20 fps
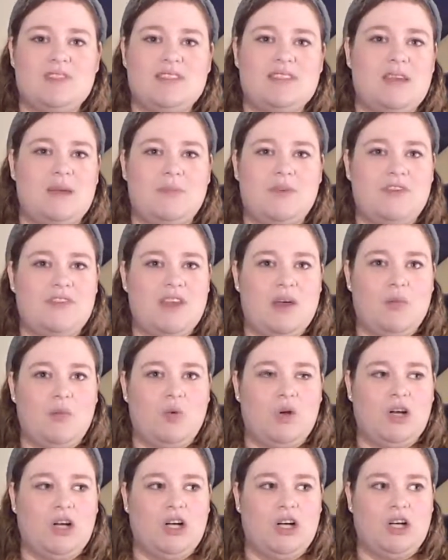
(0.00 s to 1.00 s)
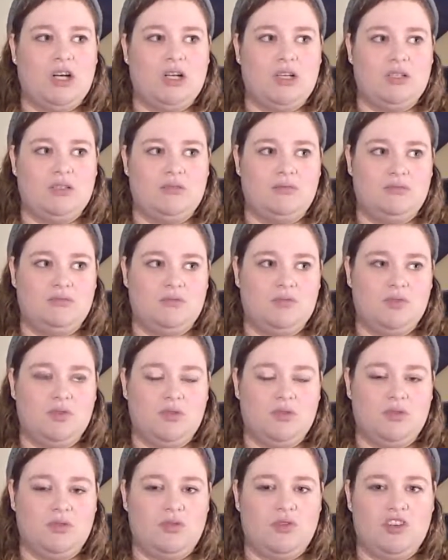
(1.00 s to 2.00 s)
some of them were
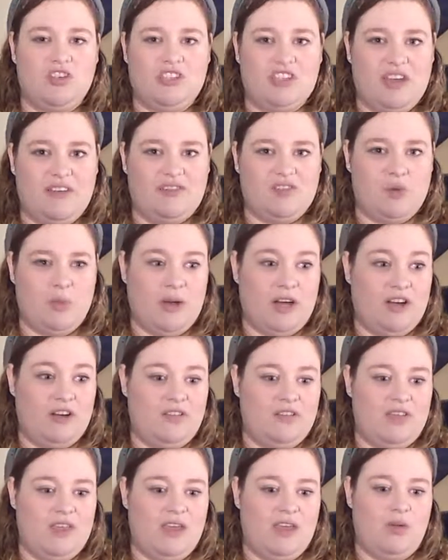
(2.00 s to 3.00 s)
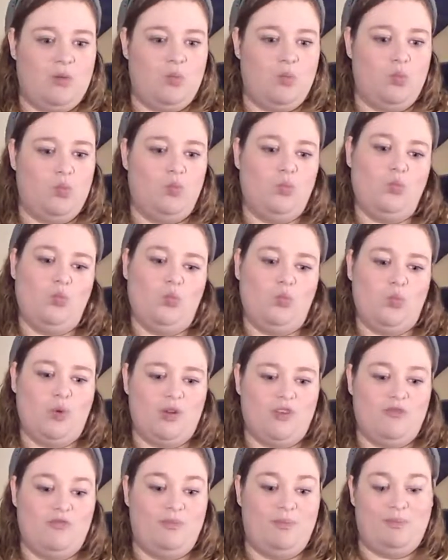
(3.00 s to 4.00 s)
good enough to where they
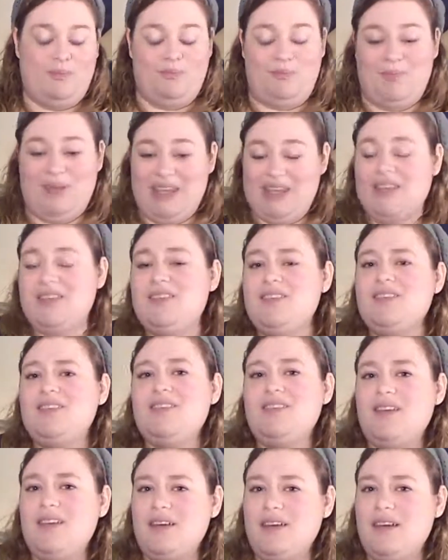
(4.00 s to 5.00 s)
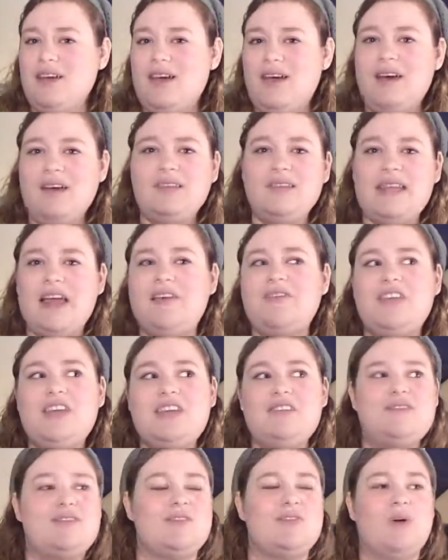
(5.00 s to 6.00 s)
would have been a love
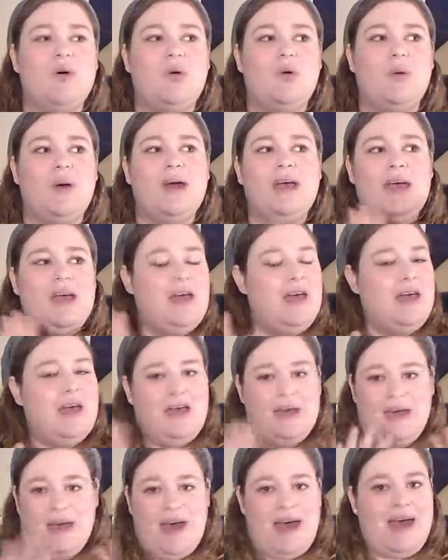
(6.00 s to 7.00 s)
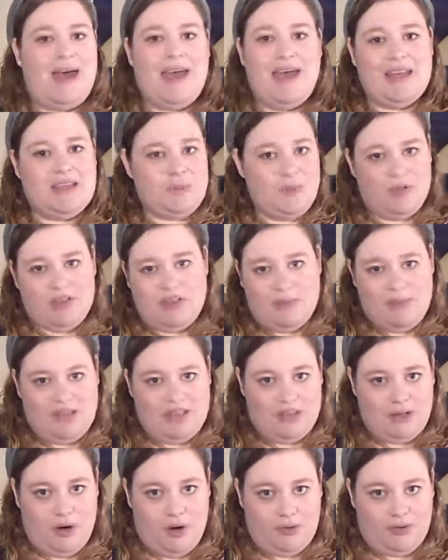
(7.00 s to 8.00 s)
it, so I had to put them
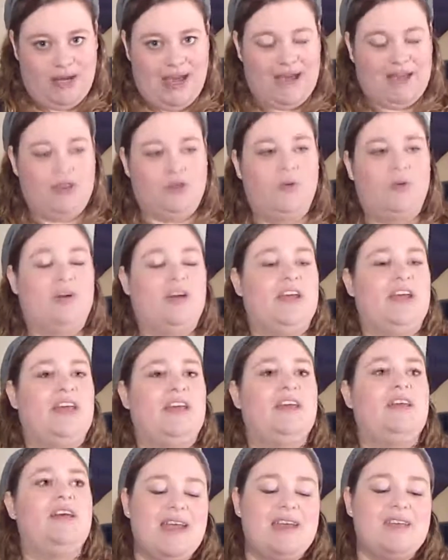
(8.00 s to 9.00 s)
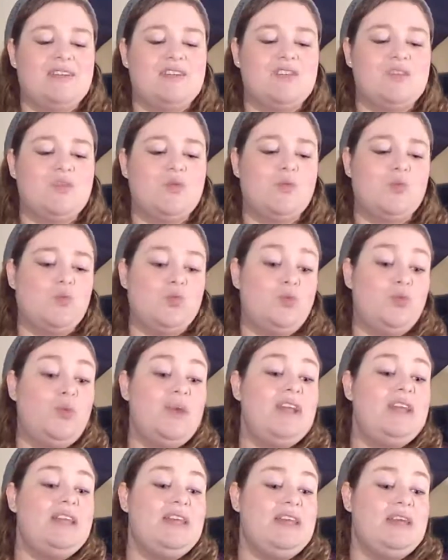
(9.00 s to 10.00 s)
in their own category. And
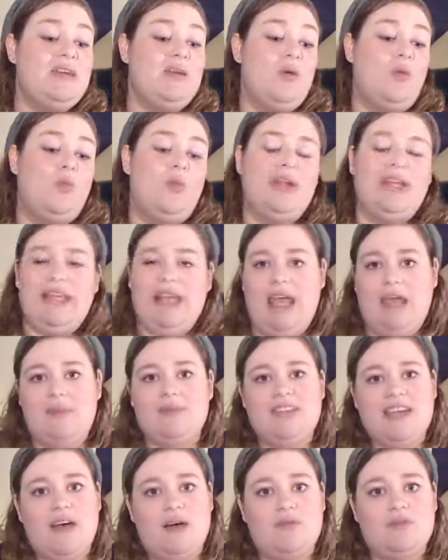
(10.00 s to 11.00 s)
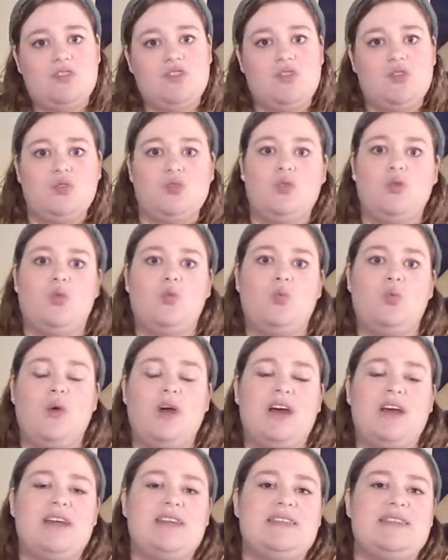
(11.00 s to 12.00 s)
really what it came down to
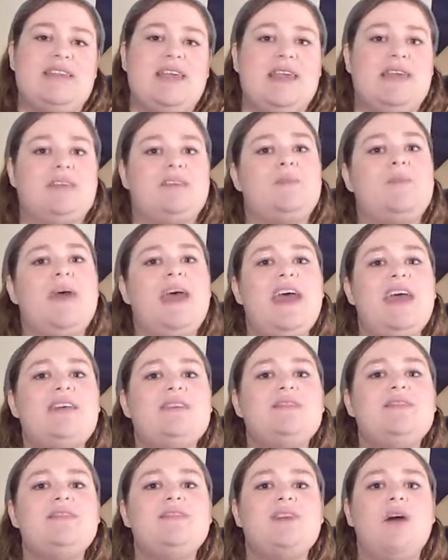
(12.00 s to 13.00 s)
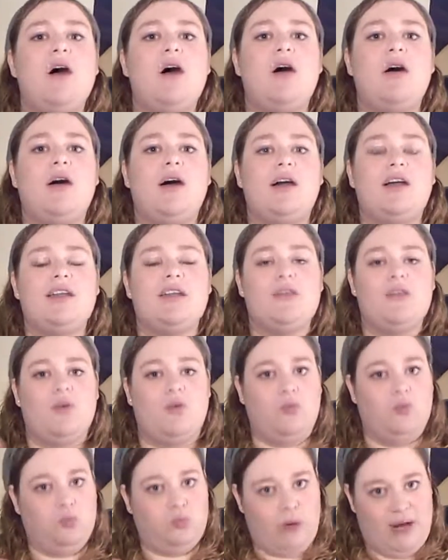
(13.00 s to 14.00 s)
was it depends on the
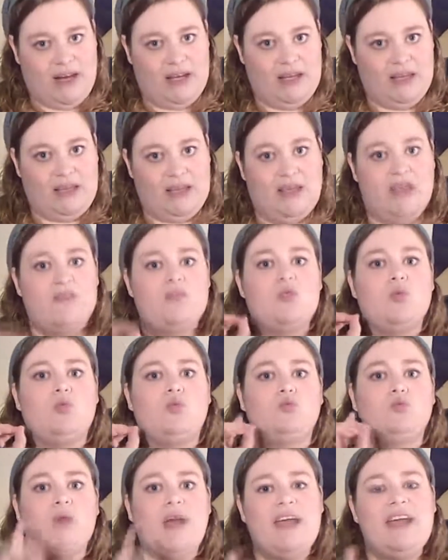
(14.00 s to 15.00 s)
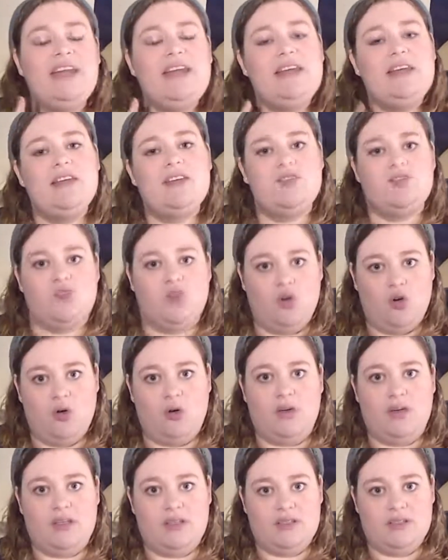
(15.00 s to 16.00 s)
writing. If the writing is
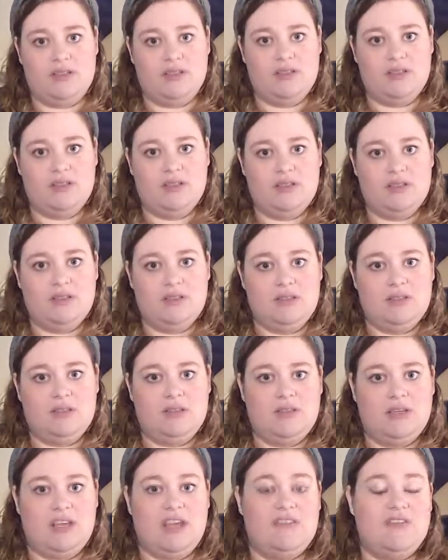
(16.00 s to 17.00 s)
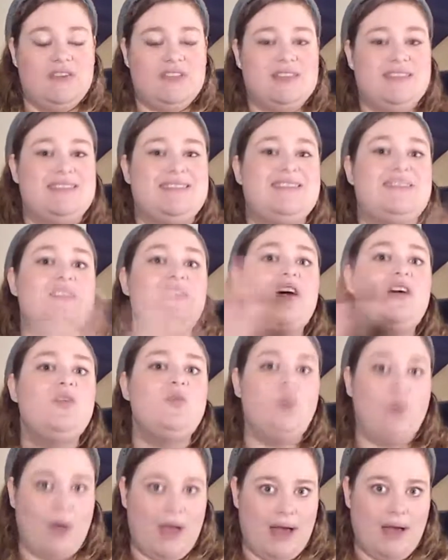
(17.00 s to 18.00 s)
good, if it's
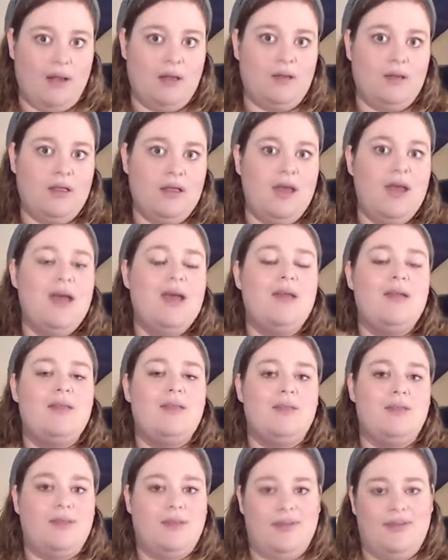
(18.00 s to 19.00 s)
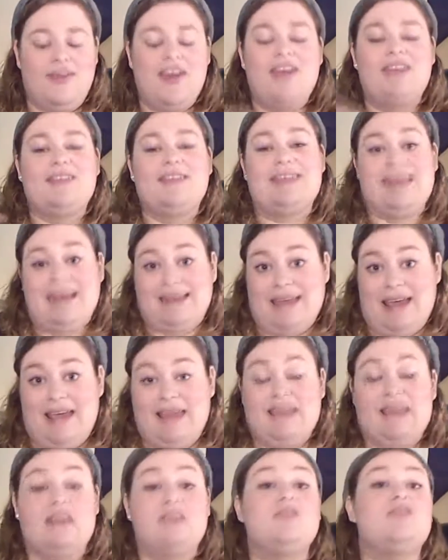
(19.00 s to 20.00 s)
done well, then they
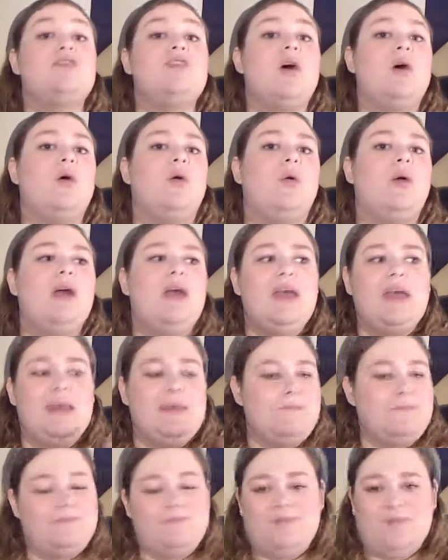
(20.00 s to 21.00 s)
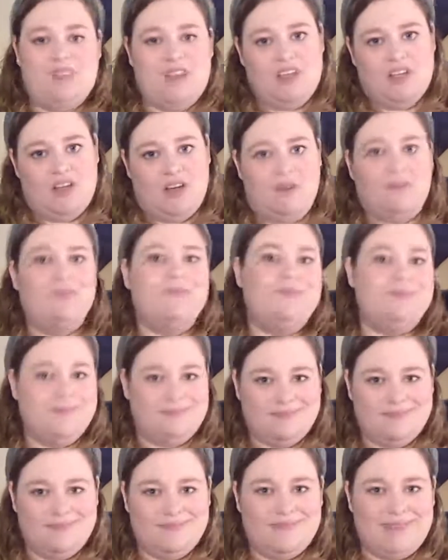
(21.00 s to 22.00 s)
like it. So, you know,
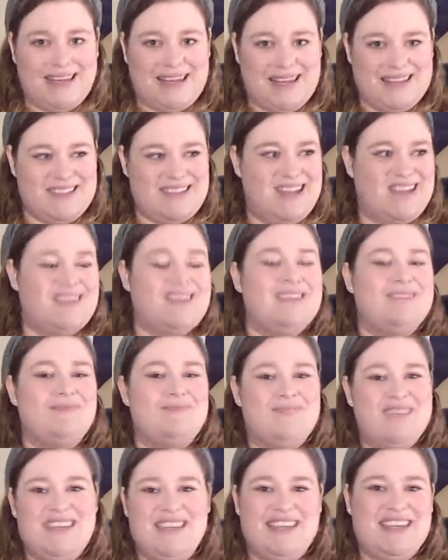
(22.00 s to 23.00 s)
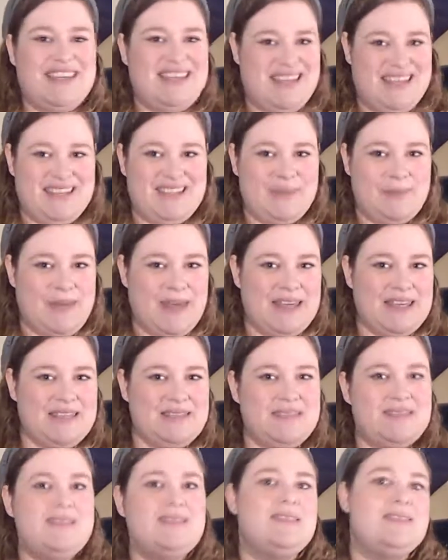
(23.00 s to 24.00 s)
like I said, the it
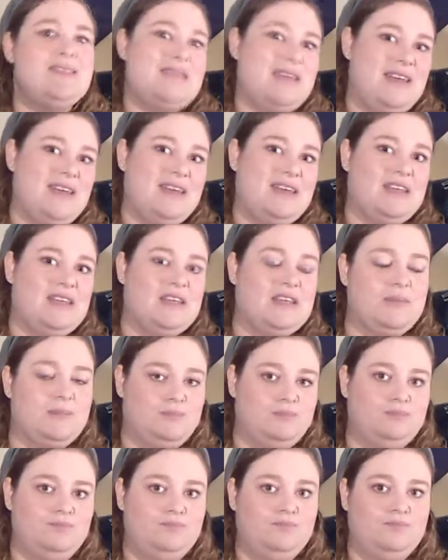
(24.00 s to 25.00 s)
depends kind of